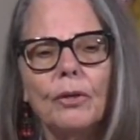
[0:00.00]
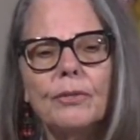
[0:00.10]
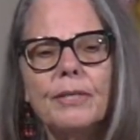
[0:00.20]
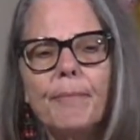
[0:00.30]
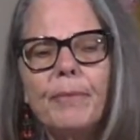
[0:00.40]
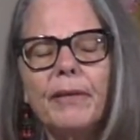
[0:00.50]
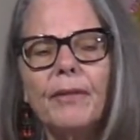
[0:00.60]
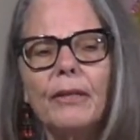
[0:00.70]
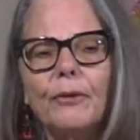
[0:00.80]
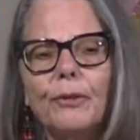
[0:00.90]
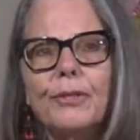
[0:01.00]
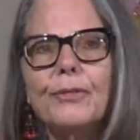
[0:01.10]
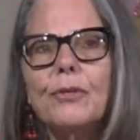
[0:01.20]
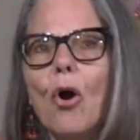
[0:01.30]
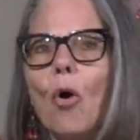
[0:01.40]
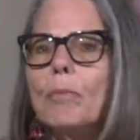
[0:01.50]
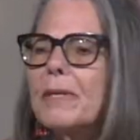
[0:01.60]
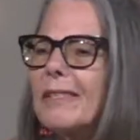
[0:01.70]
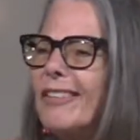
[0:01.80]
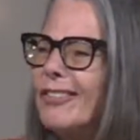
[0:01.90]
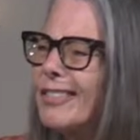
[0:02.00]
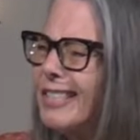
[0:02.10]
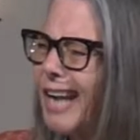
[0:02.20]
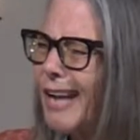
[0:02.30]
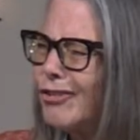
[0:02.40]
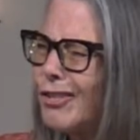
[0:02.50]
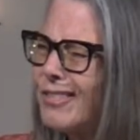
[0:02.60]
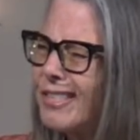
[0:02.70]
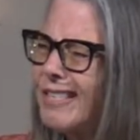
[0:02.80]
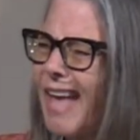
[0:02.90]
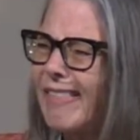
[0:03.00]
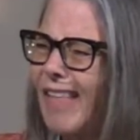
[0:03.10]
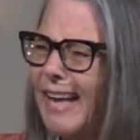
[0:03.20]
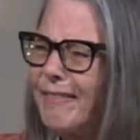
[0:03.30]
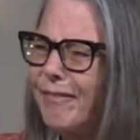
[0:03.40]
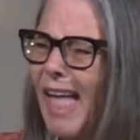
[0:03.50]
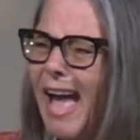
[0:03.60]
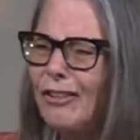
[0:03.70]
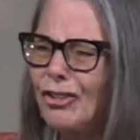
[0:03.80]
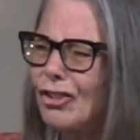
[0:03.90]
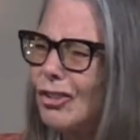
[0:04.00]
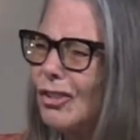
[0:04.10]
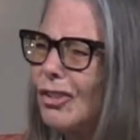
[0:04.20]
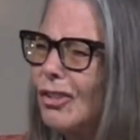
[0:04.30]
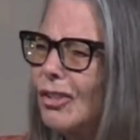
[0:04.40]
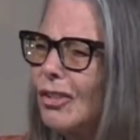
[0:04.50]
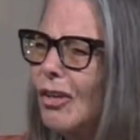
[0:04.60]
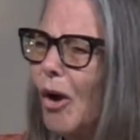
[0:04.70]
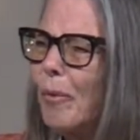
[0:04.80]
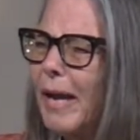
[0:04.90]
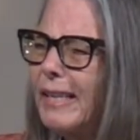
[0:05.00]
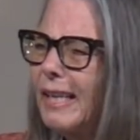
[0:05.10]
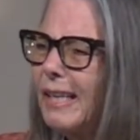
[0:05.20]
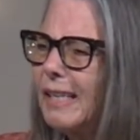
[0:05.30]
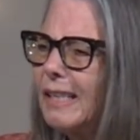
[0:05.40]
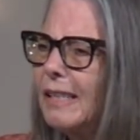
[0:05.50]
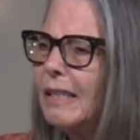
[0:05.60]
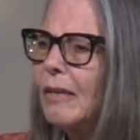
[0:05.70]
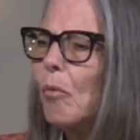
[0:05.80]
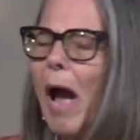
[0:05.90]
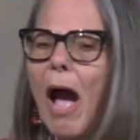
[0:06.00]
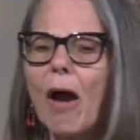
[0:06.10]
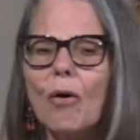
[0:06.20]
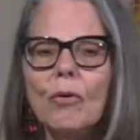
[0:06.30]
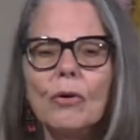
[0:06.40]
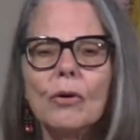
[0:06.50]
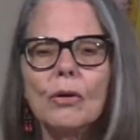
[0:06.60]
something that Ernest Holmes, did I just see that light flash already? Wow.